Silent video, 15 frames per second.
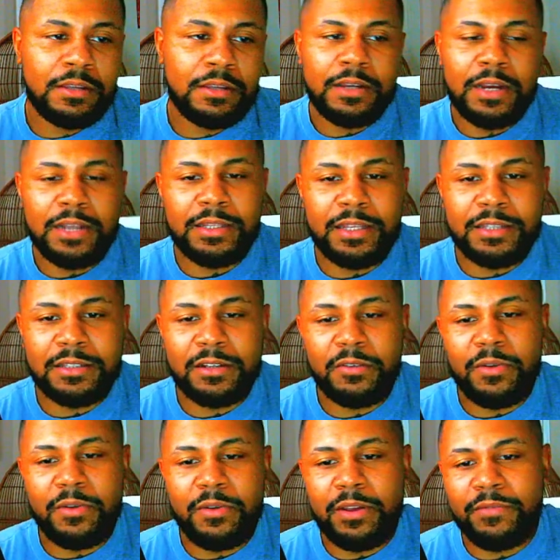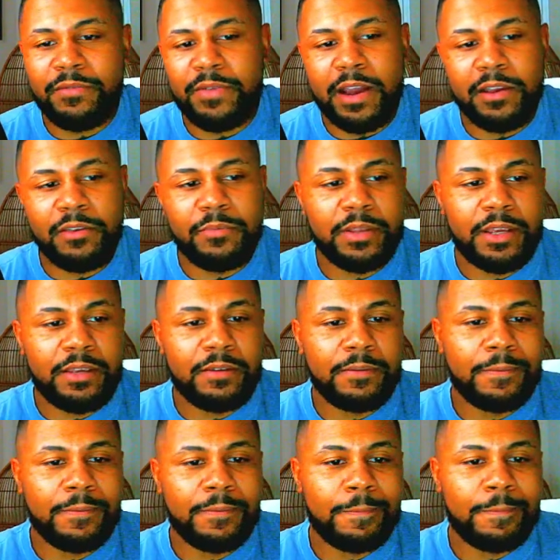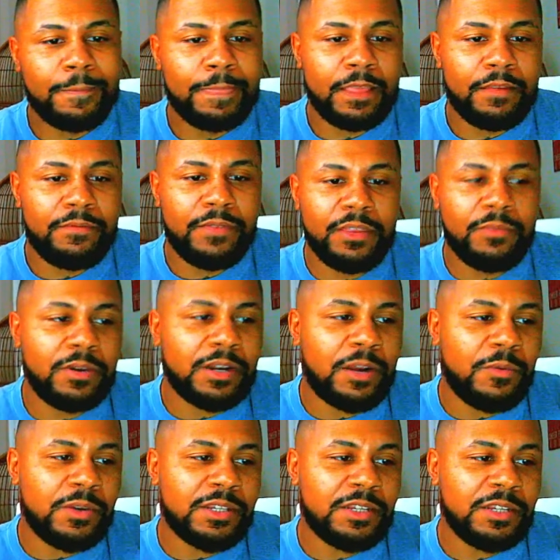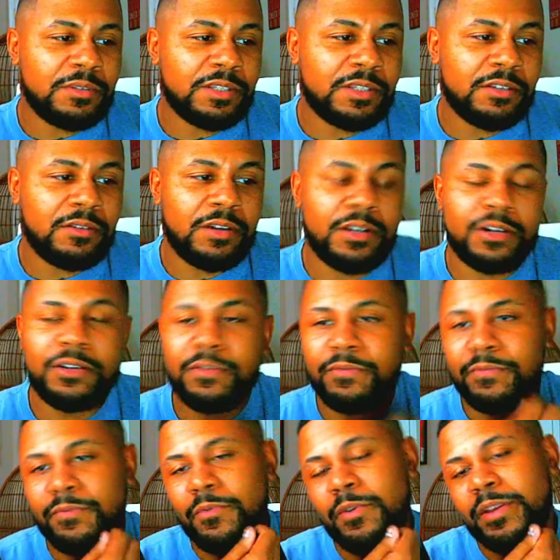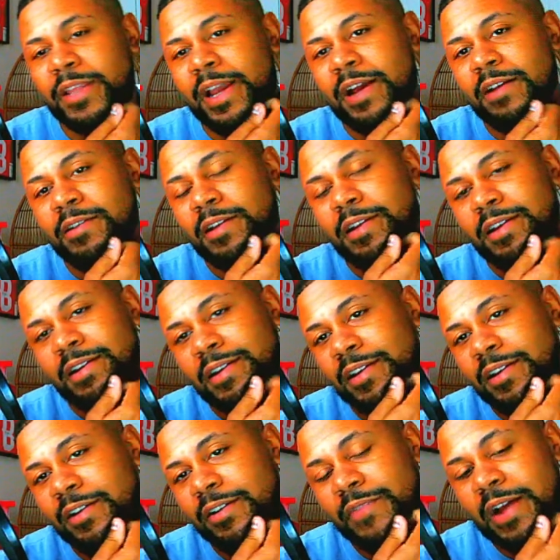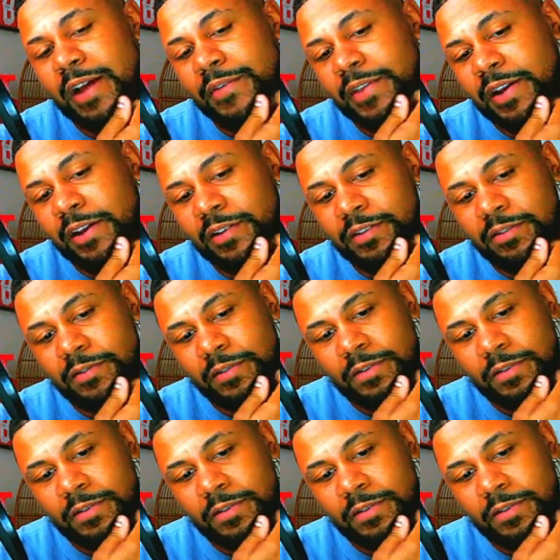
I think it's a great value play. At 51, I wish he was still under 4,000, like under 5,000.